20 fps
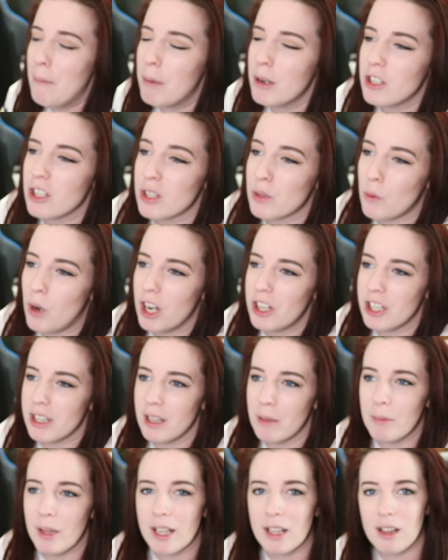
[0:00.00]
but just watching
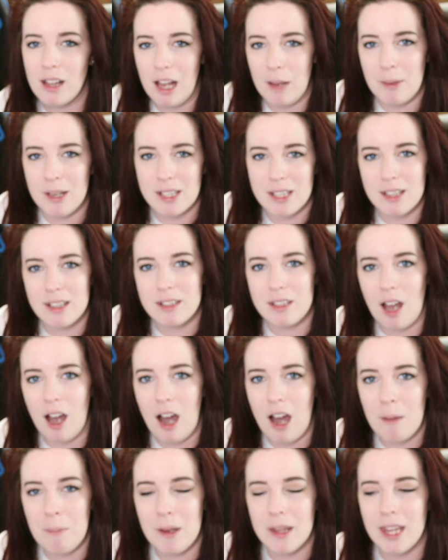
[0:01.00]
them like climbing to the
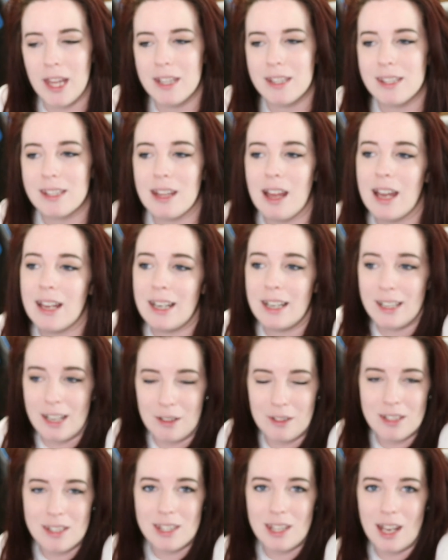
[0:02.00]
top and then sliding
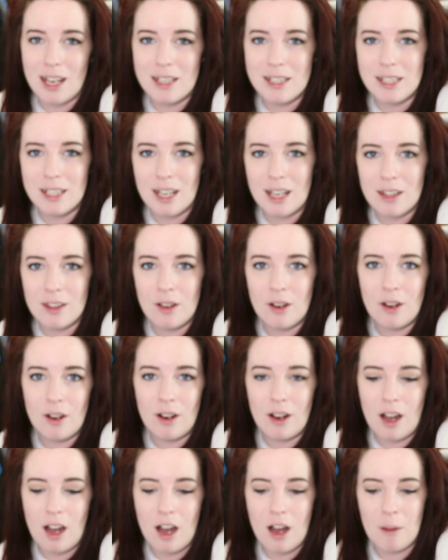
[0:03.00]
down the slide
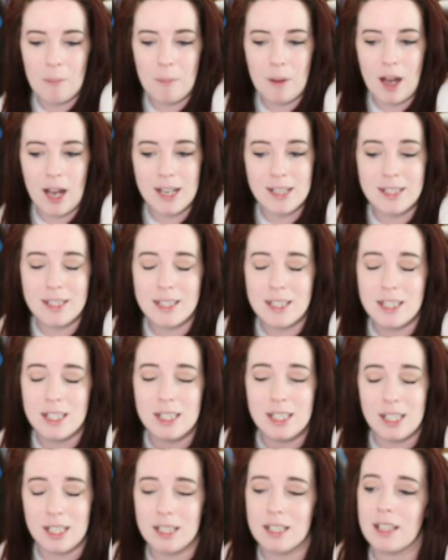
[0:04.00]
together. I
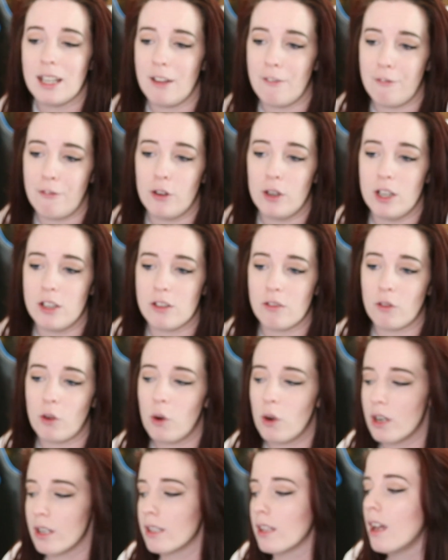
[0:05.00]
didn't get footage, of
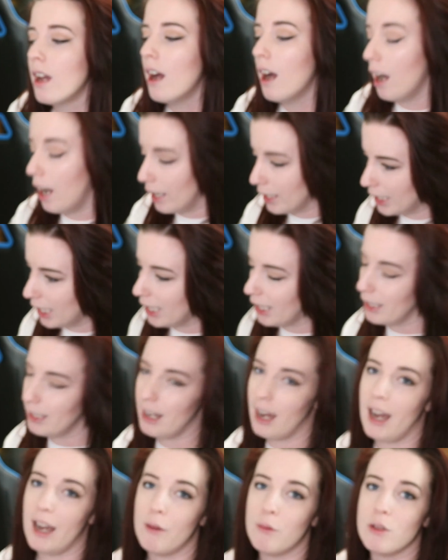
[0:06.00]
course.
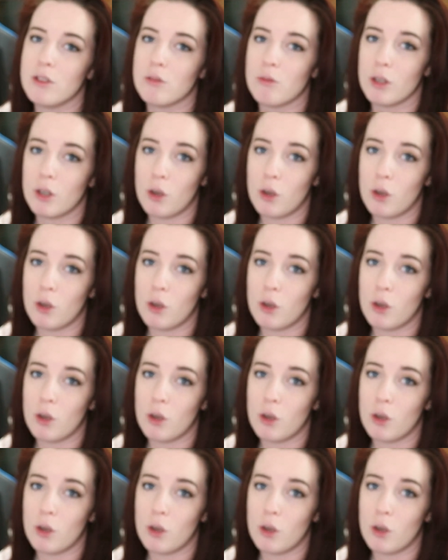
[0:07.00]
Again, I was